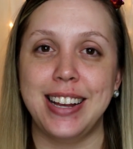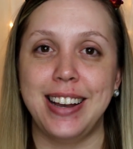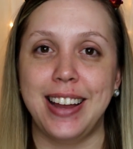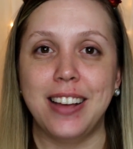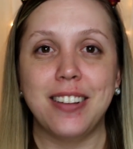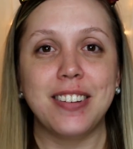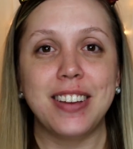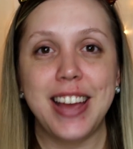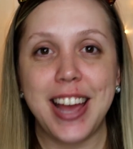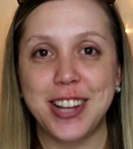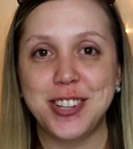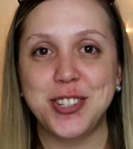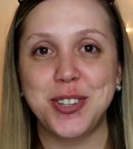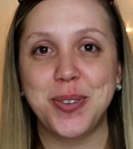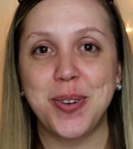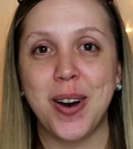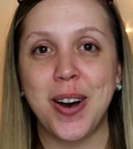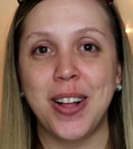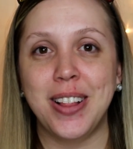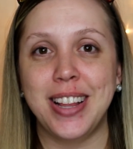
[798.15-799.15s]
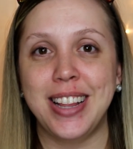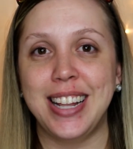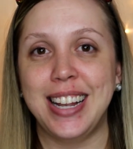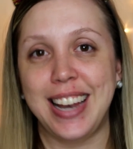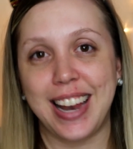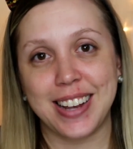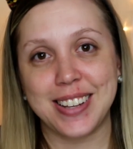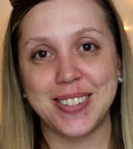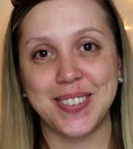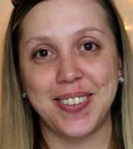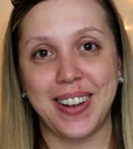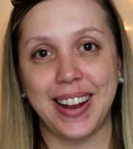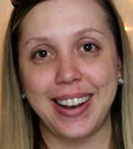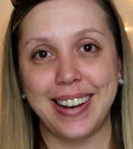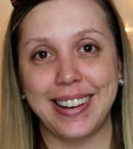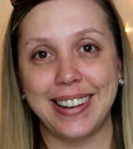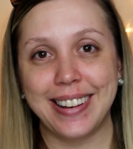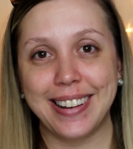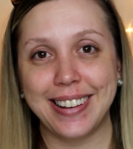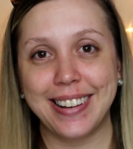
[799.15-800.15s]
and I'll catch you all in the next
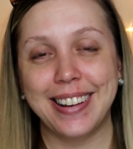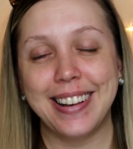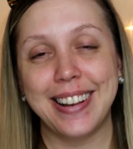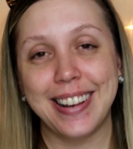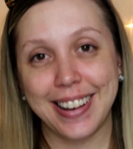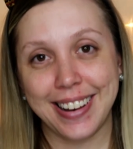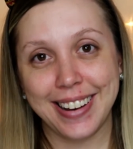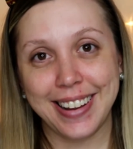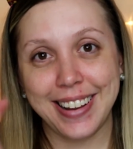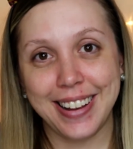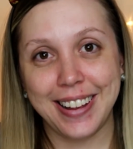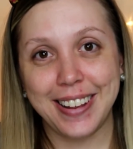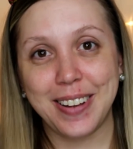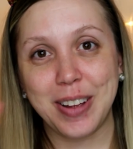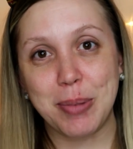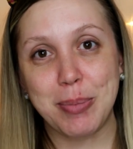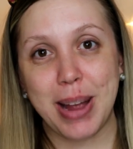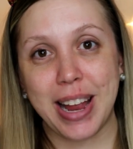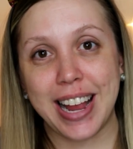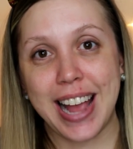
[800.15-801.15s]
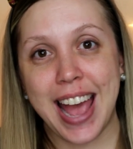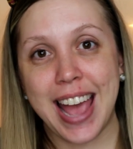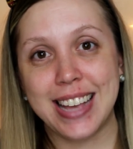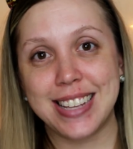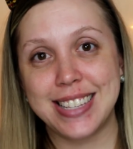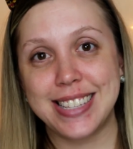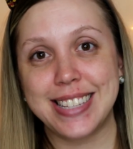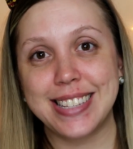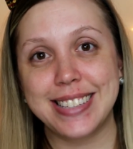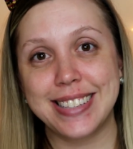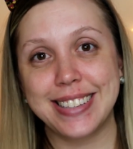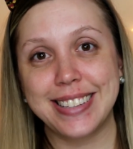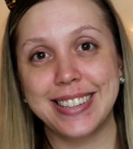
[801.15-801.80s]
one. Bye, guys.